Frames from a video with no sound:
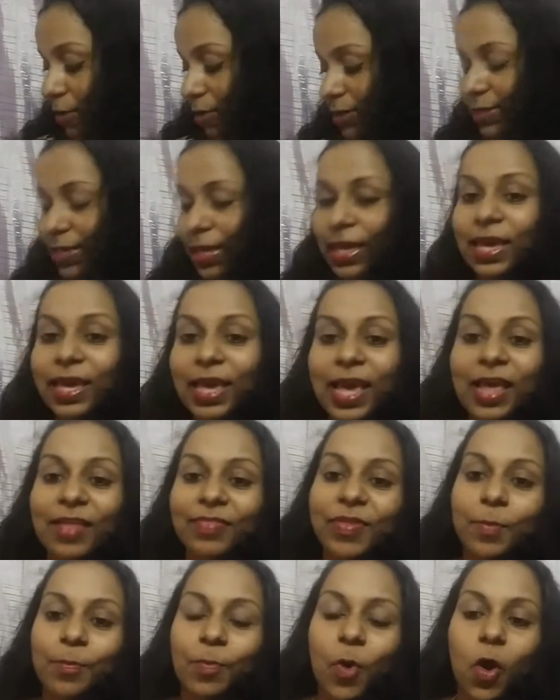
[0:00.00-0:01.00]
I will say
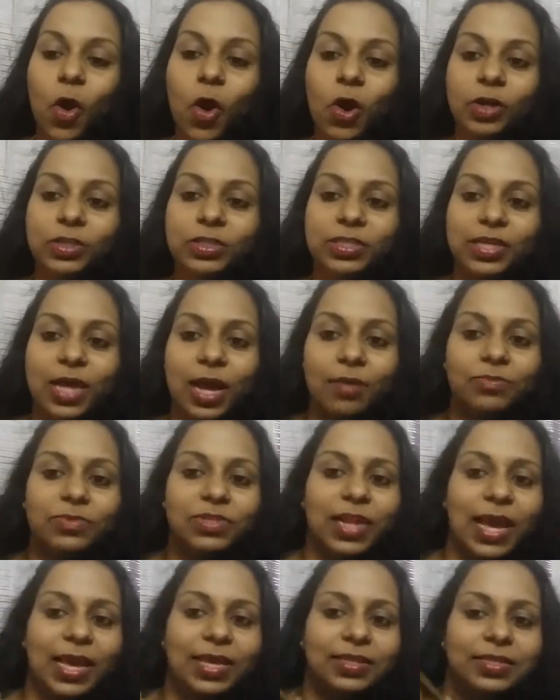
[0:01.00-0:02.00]
the box
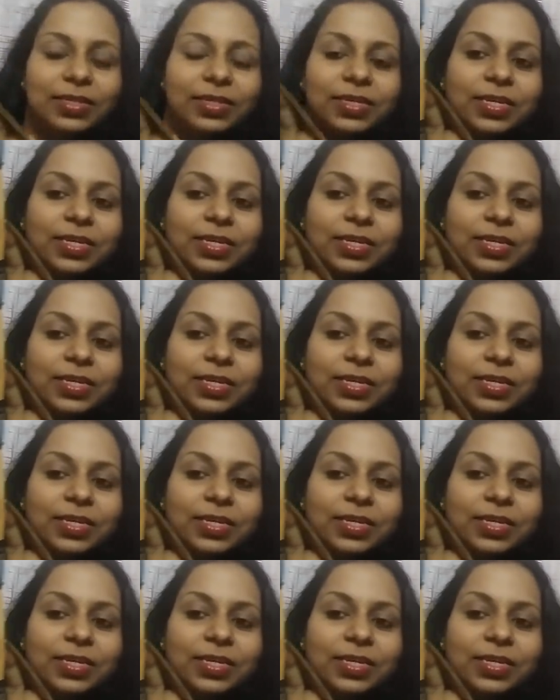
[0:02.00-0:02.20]
comes like